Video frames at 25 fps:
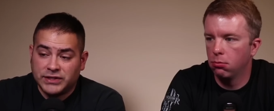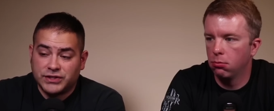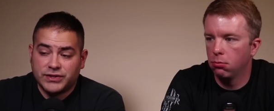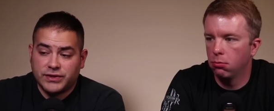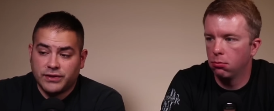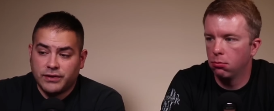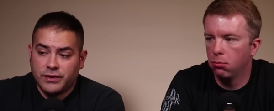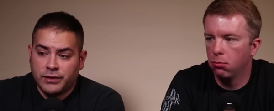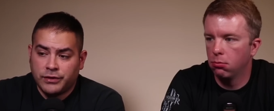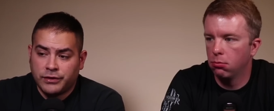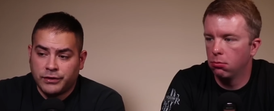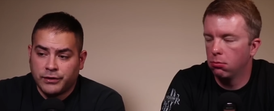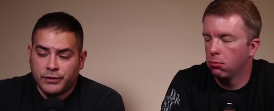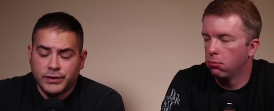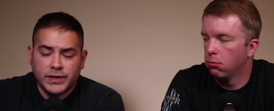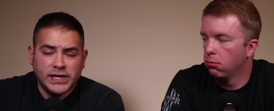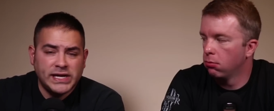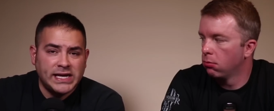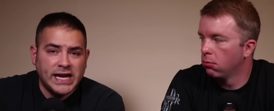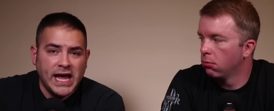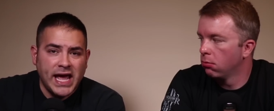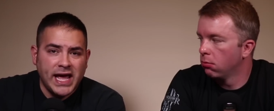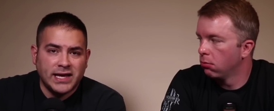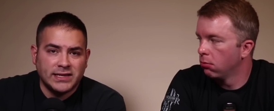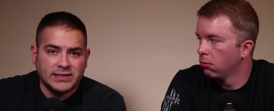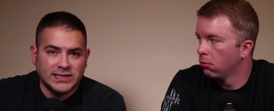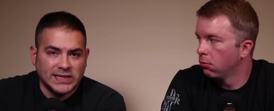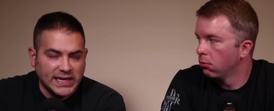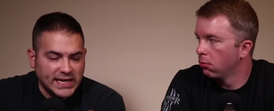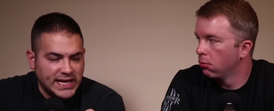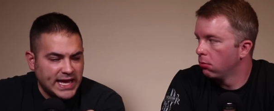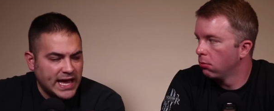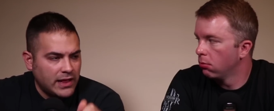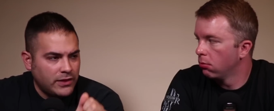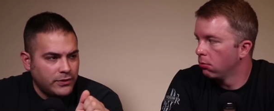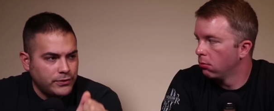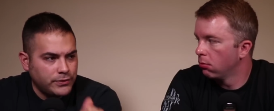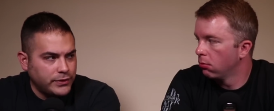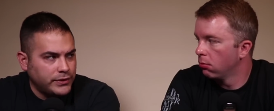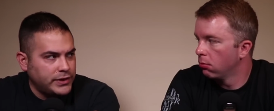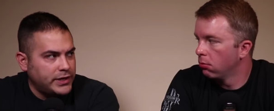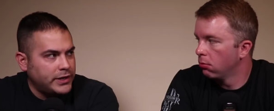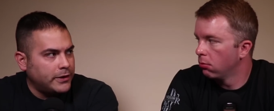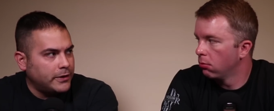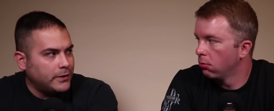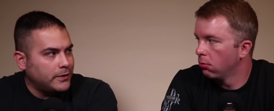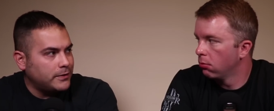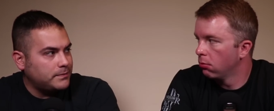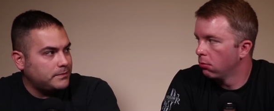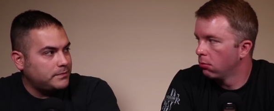Speaker 1: it's 30 days in a calendar
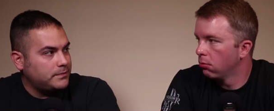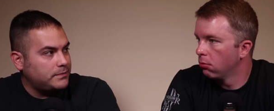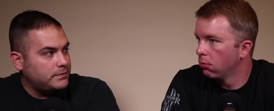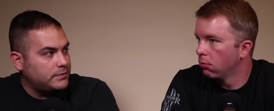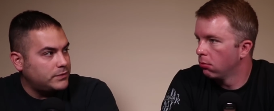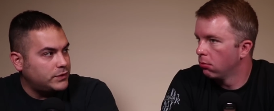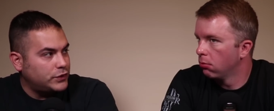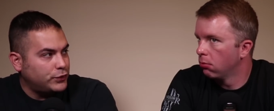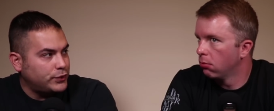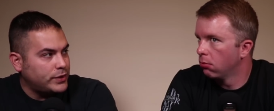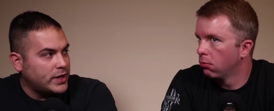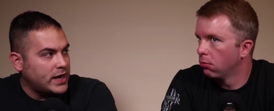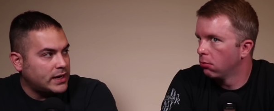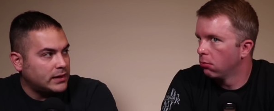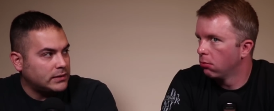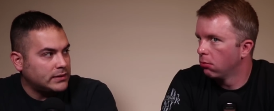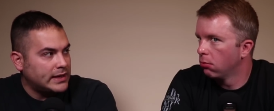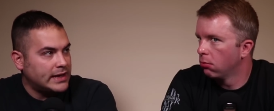year. You're not